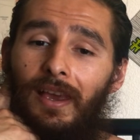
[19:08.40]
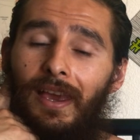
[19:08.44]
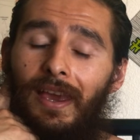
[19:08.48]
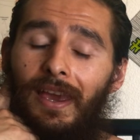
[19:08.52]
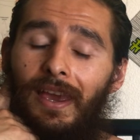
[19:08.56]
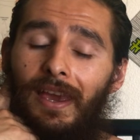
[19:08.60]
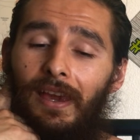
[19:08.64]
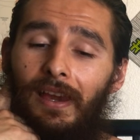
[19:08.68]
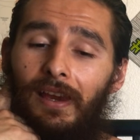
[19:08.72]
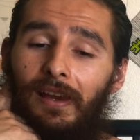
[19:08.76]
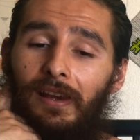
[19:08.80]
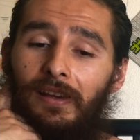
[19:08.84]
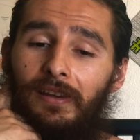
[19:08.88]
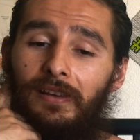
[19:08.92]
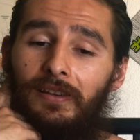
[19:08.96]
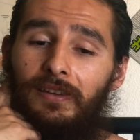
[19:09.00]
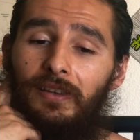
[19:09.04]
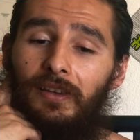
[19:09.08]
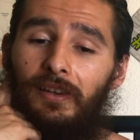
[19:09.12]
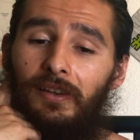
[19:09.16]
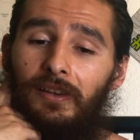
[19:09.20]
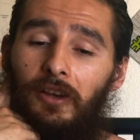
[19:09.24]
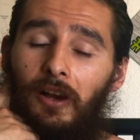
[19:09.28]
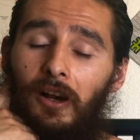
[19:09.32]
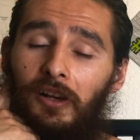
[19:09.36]
And
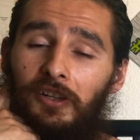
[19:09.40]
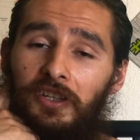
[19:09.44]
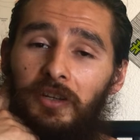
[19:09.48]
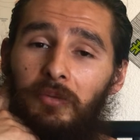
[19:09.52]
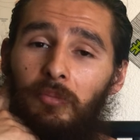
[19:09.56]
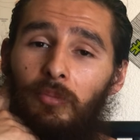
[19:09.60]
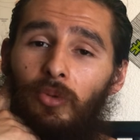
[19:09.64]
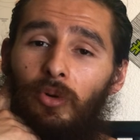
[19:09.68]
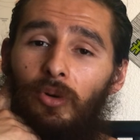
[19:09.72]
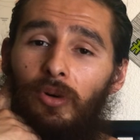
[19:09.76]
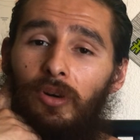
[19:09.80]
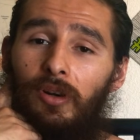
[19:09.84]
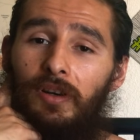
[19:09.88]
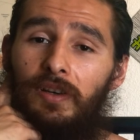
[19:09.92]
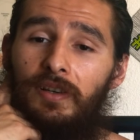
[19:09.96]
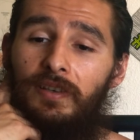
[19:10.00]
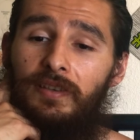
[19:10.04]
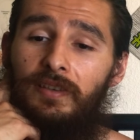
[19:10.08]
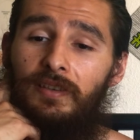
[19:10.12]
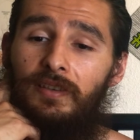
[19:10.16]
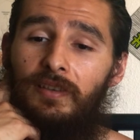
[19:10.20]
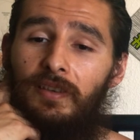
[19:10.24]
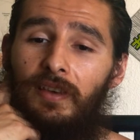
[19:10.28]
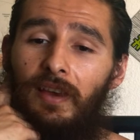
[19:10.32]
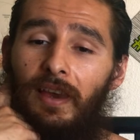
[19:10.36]
Dr.
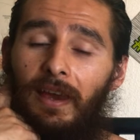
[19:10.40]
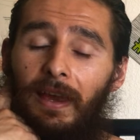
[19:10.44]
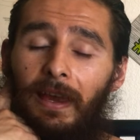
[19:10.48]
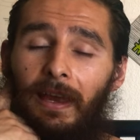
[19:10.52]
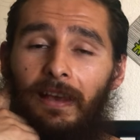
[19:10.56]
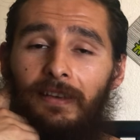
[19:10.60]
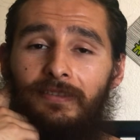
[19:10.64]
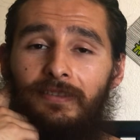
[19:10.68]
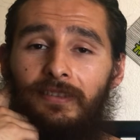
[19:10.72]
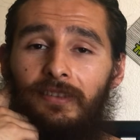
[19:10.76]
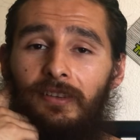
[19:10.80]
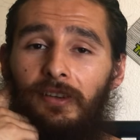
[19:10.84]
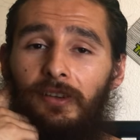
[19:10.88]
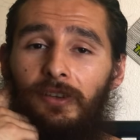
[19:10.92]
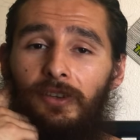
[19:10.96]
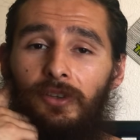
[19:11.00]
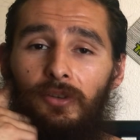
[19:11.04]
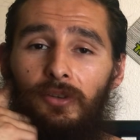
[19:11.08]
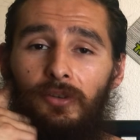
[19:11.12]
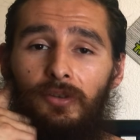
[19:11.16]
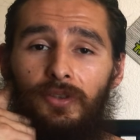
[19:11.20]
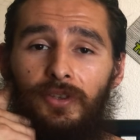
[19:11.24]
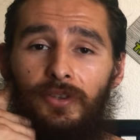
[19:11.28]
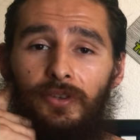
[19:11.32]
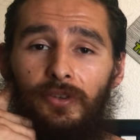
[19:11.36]
Morse has
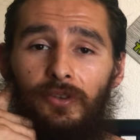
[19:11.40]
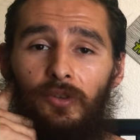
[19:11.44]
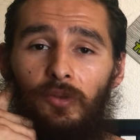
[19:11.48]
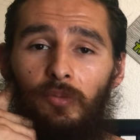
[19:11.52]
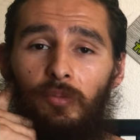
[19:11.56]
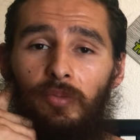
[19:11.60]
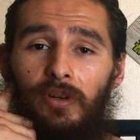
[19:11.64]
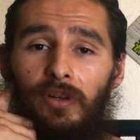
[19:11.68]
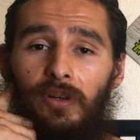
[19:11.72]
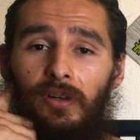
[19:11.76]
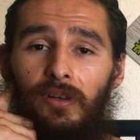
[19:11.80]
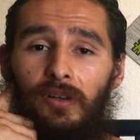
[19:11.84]
YouTube